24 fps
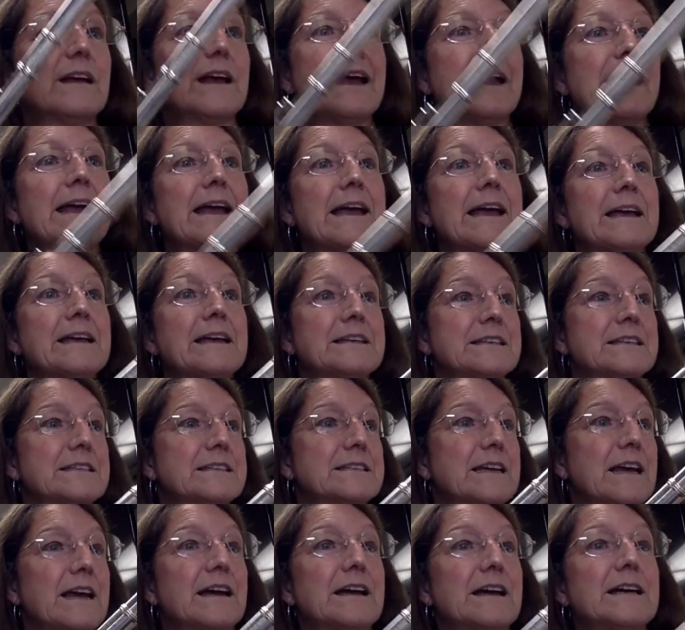And
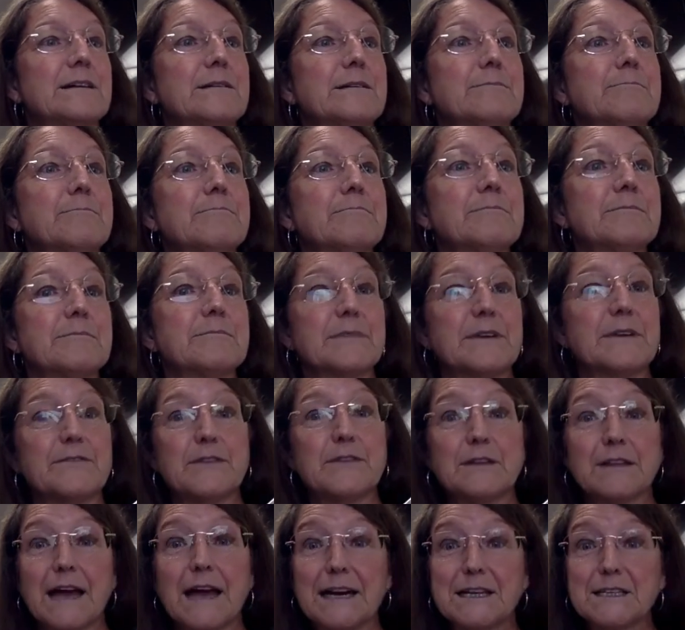if
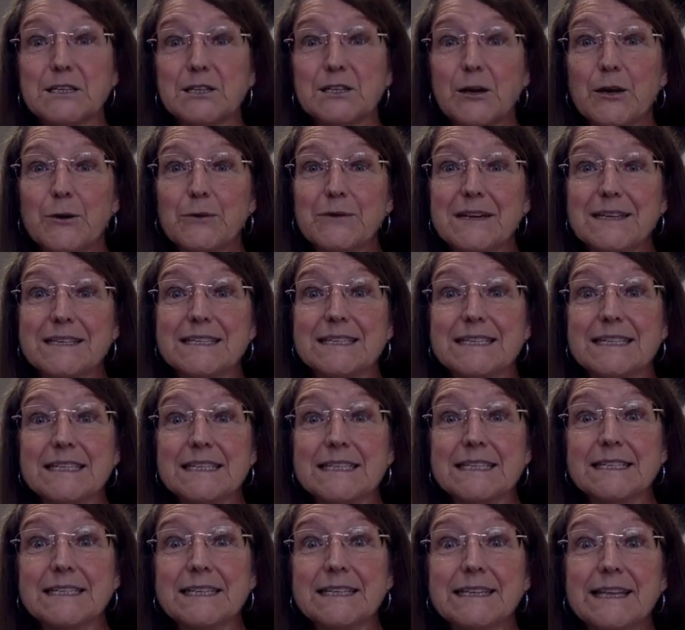you like to go to
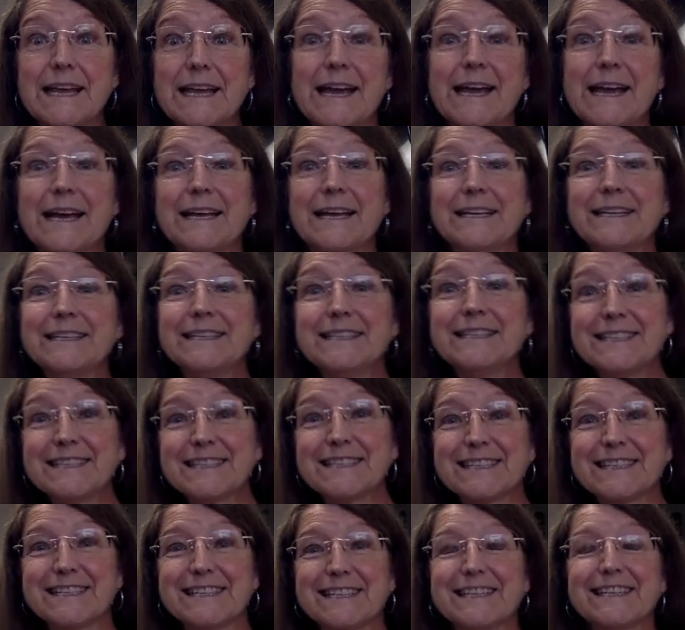
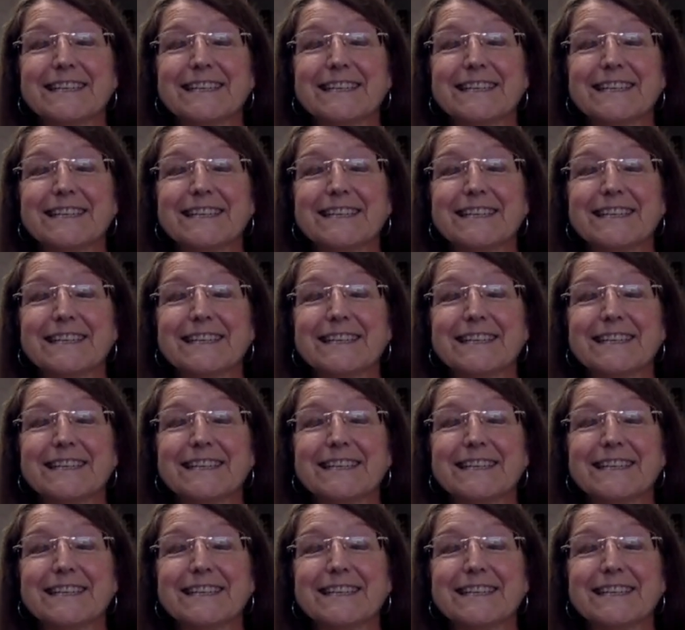Disneyland,